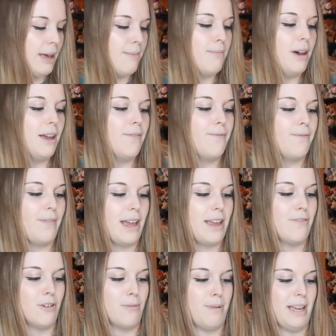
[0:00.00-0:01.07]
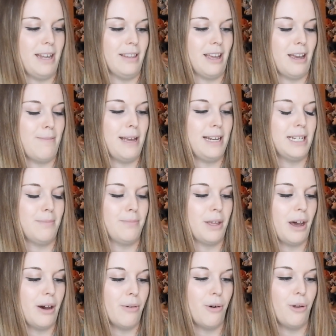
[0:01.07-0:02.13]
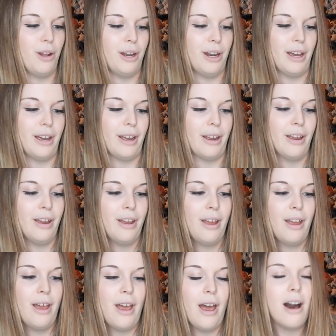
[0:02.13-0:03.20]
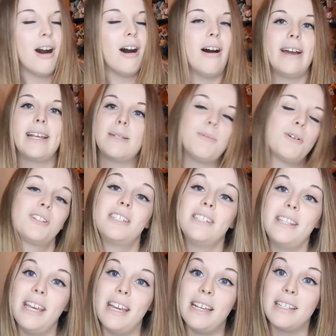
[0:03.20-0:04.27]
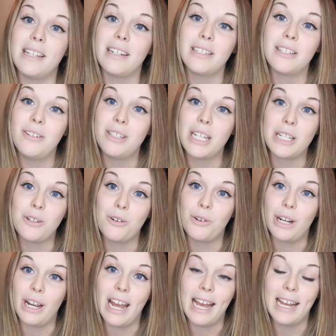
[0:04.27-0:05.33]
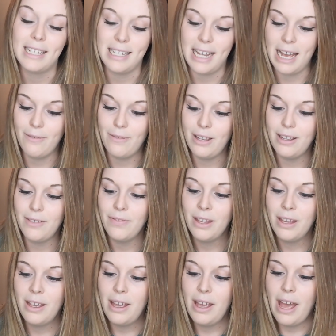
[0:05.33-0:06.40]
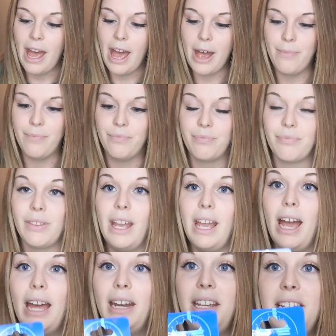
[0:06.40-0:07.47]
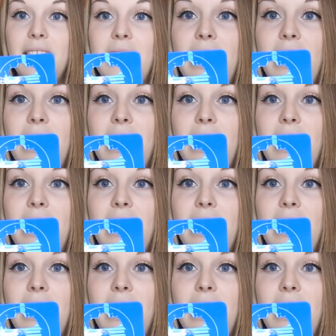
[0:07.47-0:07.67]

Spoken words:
And my favourite pin that I picked up the whole holiday, I spotted this, and as soon as I saw it, I had to have it, and it is